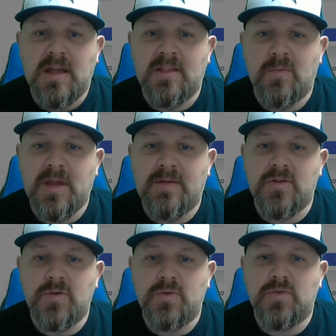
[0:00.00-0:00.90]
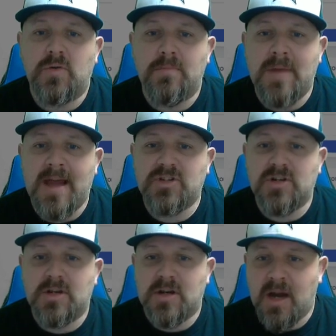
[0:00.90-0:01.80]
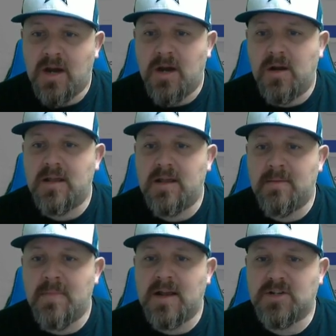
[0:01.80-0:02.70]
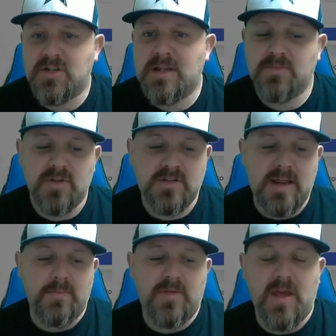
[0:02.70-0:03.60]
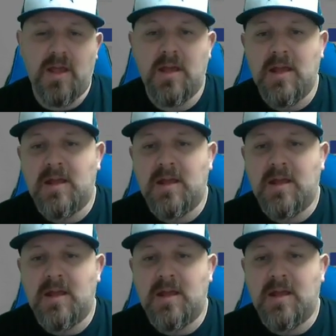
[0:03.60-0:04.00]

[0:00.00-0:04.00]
then we have a neutral match card and match team. So the same thing.